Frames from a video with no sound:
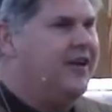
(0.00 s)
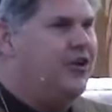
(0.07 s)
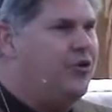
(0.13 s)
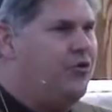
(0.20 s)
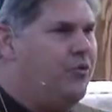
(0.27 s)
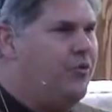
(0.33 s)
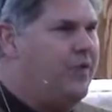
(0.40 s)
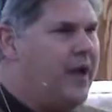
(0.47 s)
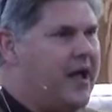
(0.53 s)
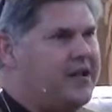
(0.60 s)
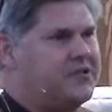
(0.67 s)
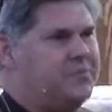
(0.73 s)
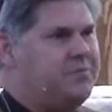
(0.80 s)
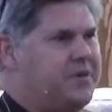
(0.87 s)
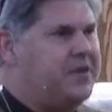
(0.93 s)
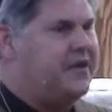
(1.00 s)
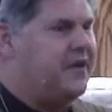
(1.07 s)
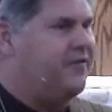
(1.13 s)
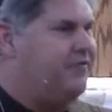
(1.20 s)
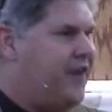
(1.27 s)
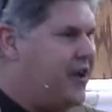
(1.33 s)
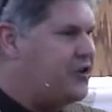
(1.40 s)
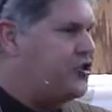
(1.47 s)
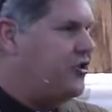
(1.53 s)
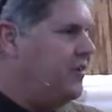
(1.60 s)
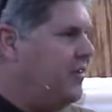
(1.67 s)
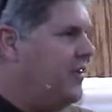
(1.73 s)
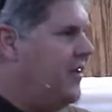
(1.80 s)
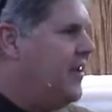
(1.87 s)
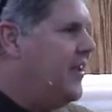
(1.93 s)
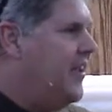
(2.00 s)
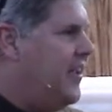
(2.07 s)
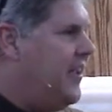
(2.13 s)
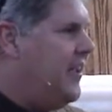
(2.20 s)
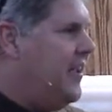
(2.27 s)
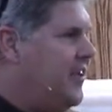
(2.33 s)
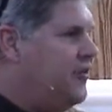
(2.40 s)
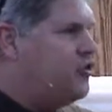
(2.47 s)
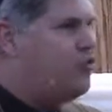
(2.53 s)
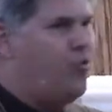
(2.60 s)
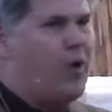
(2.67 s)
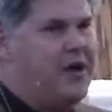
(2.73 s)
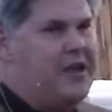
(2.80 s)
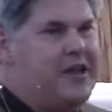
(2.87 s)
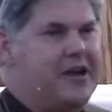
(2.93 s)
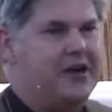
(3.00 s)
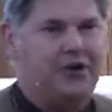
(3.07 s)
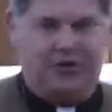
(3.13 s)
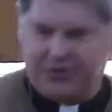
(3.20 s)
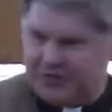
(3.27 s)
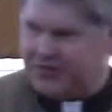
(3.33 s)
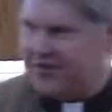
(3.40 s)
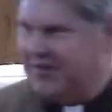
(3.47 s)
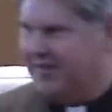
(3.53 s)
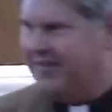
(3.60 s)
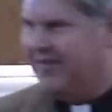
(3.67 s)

who hasn't been to confession in 20 years.